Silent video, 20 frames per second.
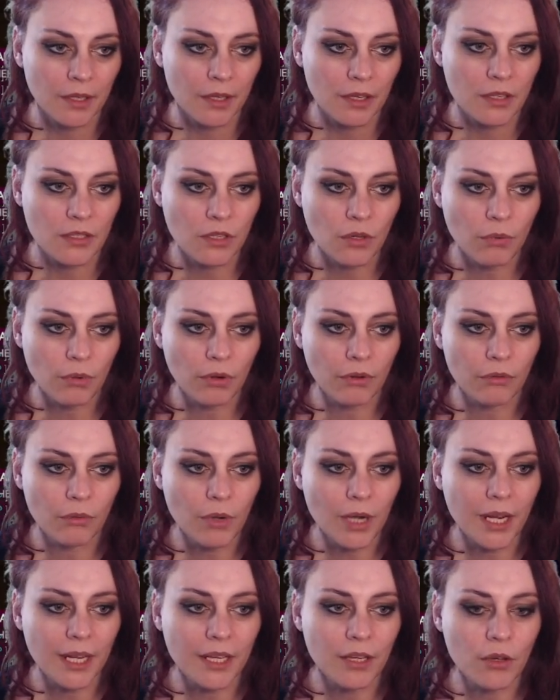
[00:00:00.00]
So we're
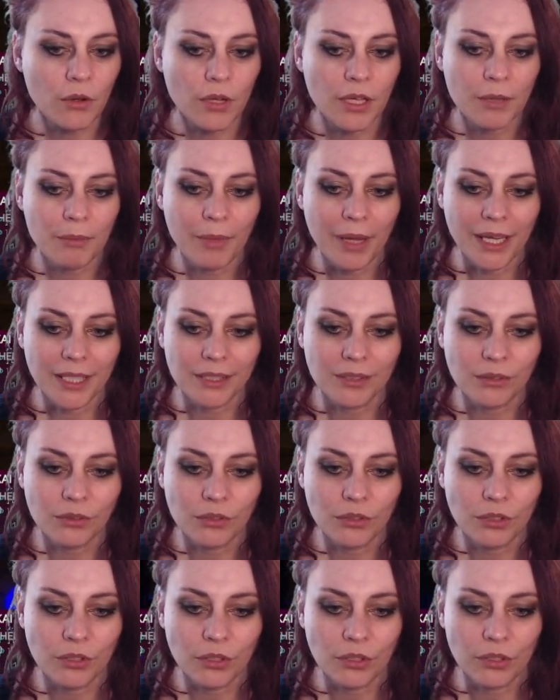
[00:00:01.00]
really going back to
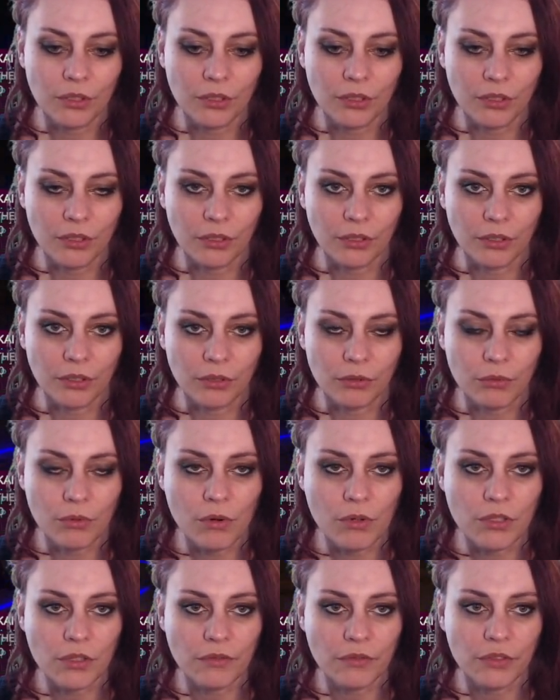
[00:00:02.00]
the
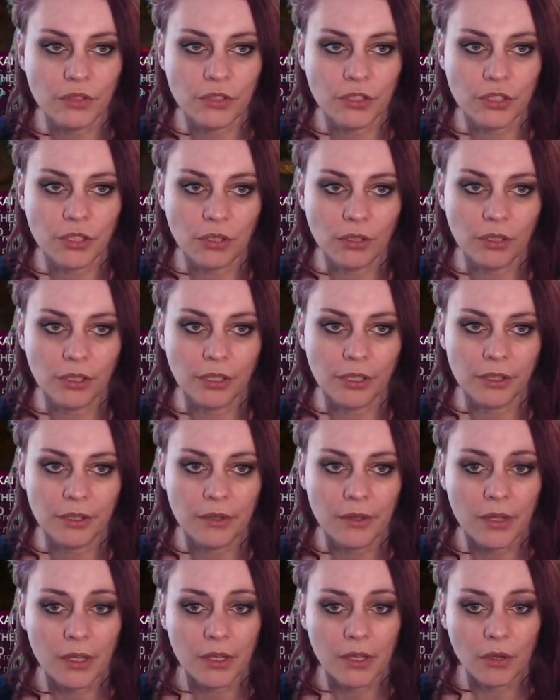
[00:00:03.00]
root of the genre,
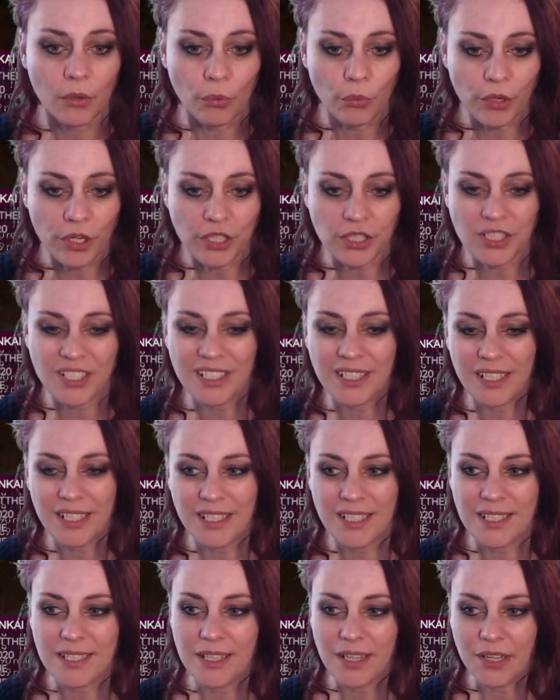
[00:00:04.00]
which
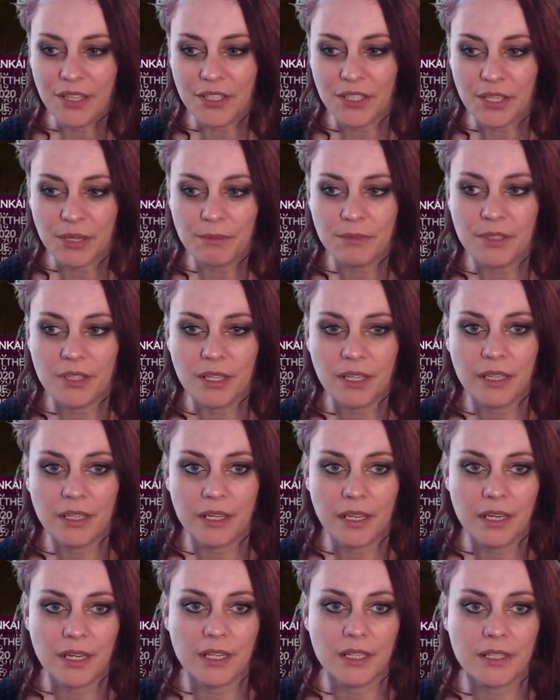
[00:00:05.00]
is not something
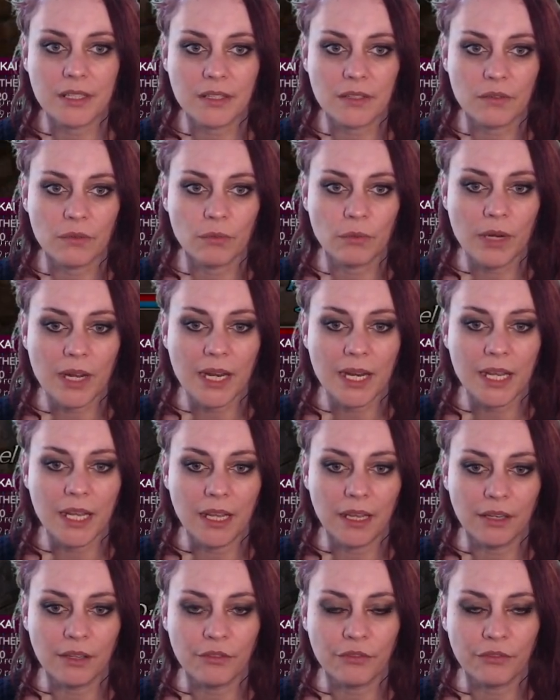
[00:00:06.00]
that is really
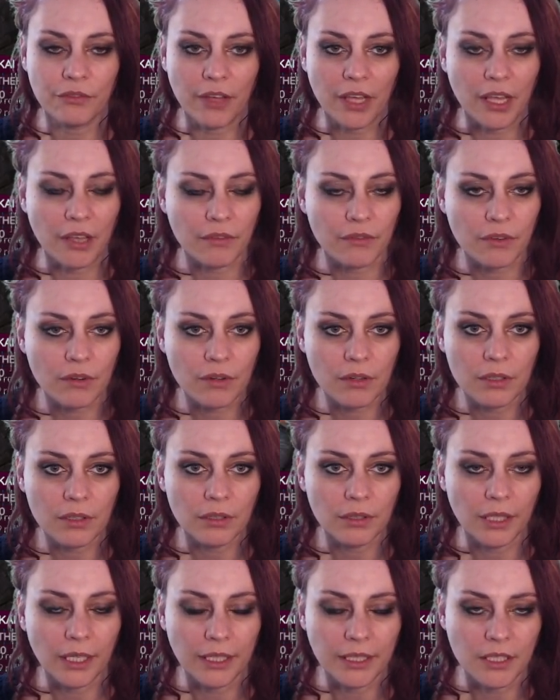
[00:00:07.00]
in
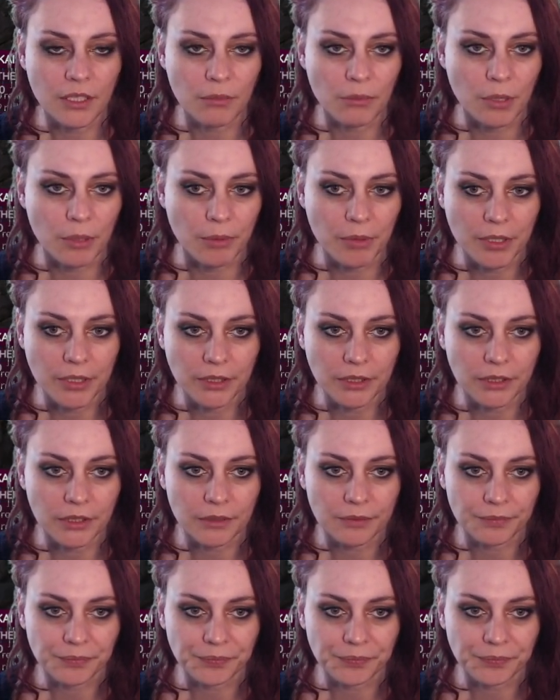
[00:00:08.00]
favor at the moment.